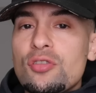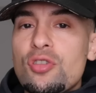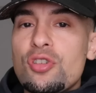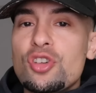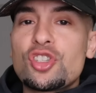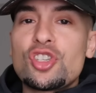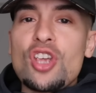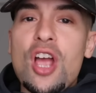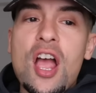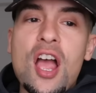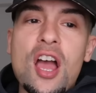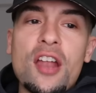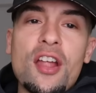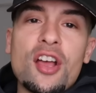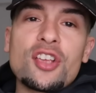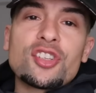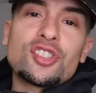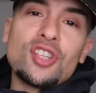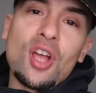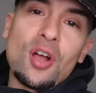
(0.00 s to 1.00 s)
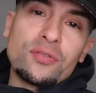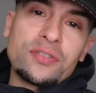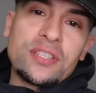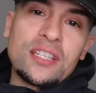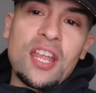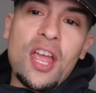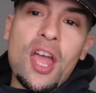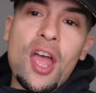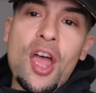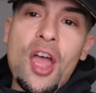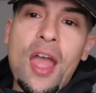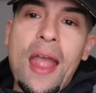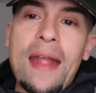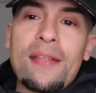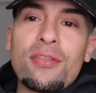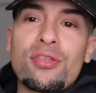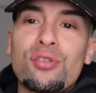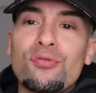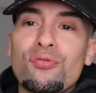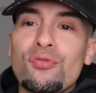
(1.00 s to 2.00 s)
ChriseanRock assaulted her
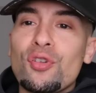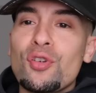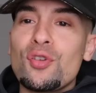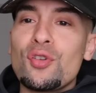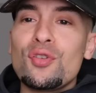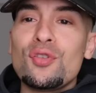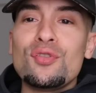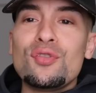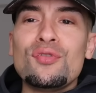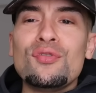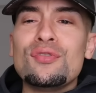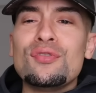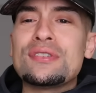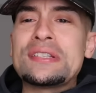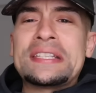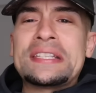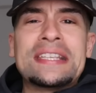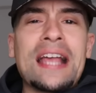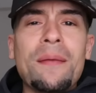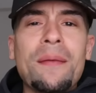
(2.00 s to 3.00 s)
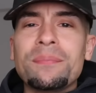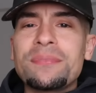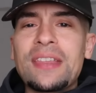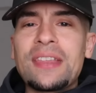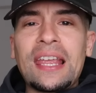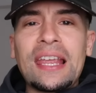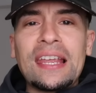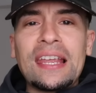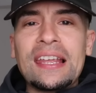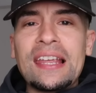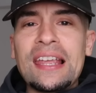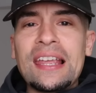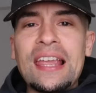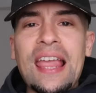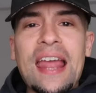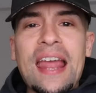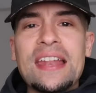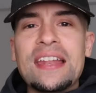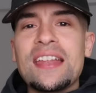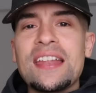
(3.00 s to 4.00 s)
and threw
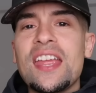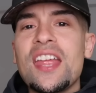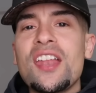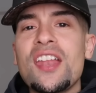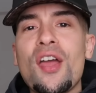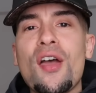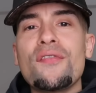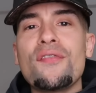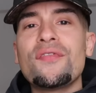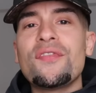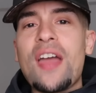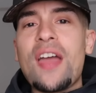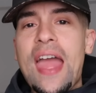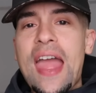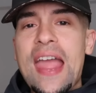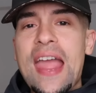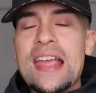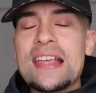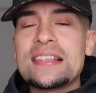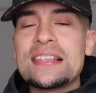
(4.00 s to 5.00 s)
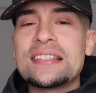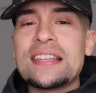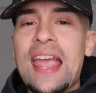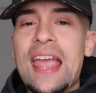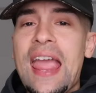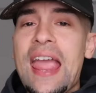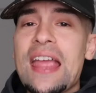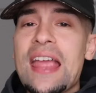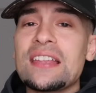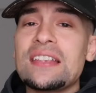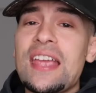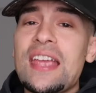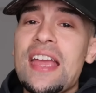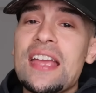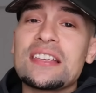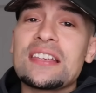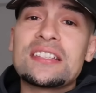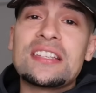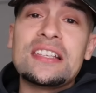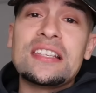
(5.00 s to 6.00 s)
something and it hit her face. And
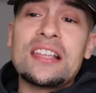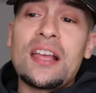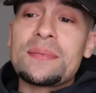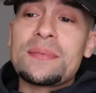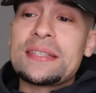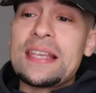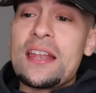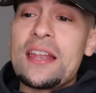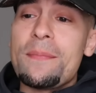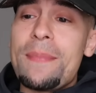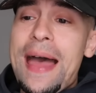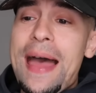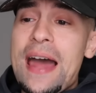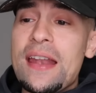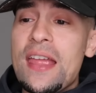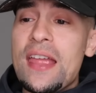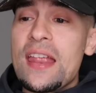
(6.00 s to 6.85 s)
yeah, she's upset about